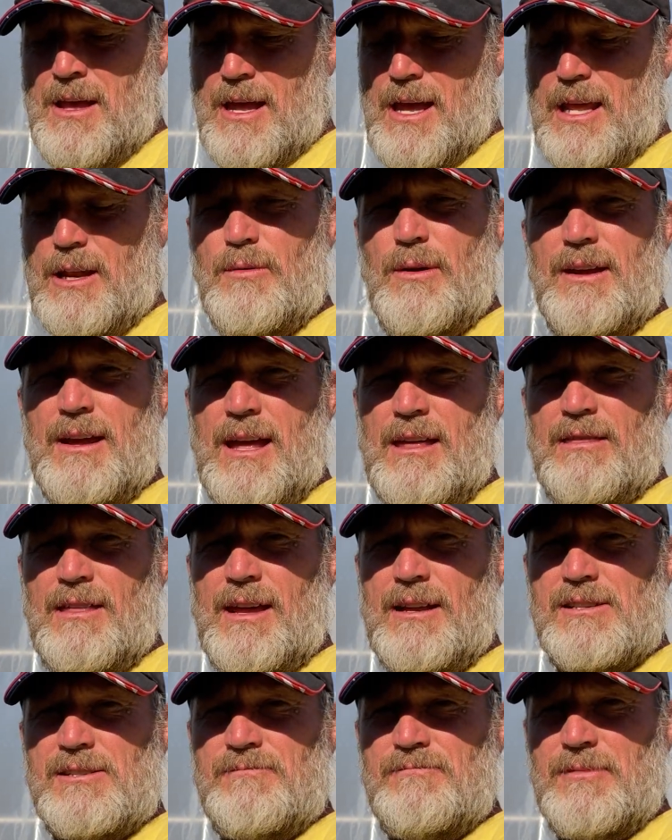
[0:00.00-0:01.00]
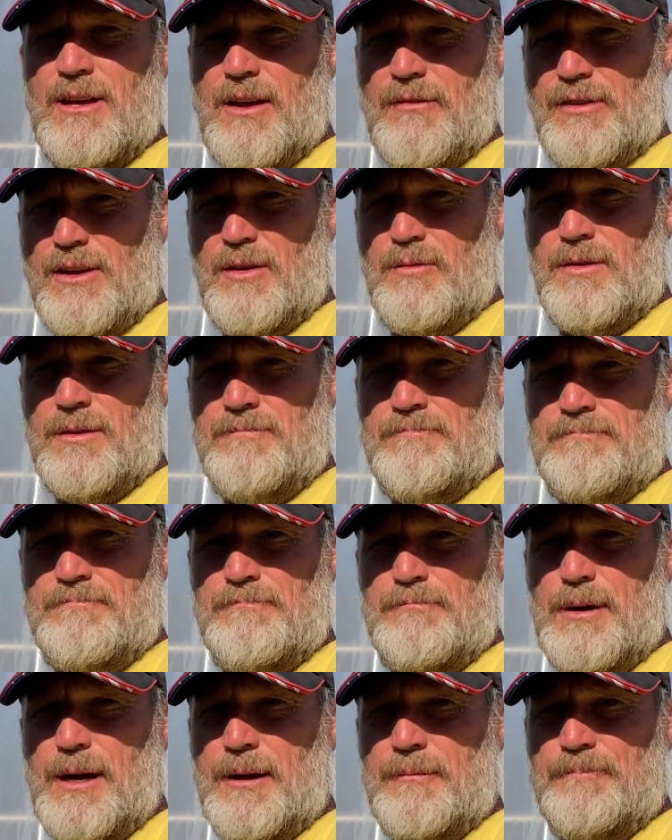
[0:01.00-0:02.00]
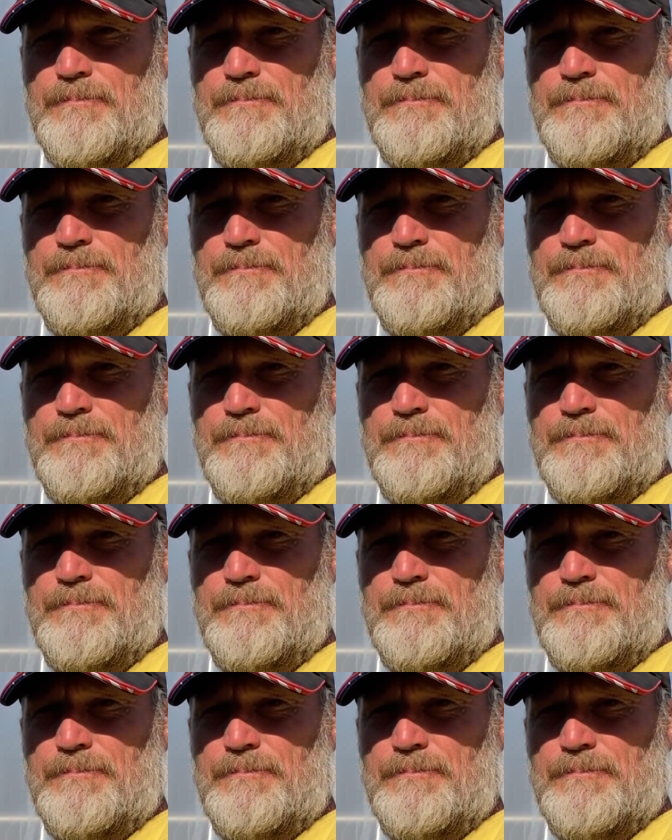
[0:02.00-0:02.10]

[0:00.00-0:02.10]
Anyway, hey, thanks. You have a good one. Bye.